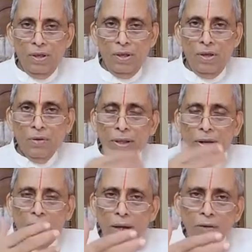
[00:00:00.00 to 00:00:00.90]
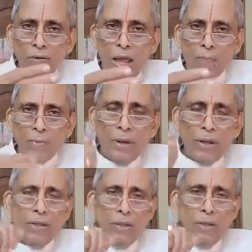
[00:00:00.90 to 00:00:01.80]
You cannot live
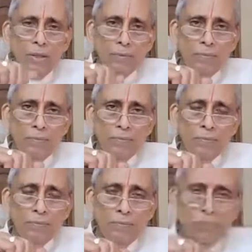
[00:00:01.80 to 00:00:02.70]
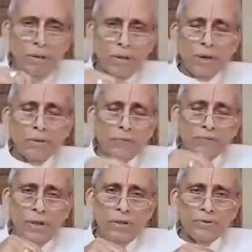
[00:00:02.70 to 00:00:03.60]
happily because
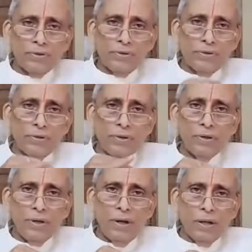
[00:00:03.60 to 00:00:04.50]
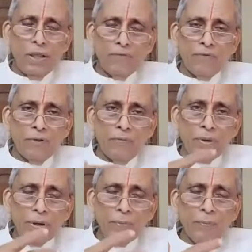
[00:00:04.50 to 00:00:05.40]
of this, and therefore you
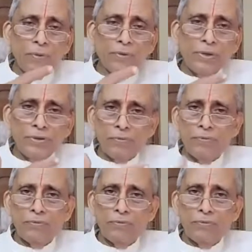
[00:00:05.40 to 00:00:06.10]
become possessive.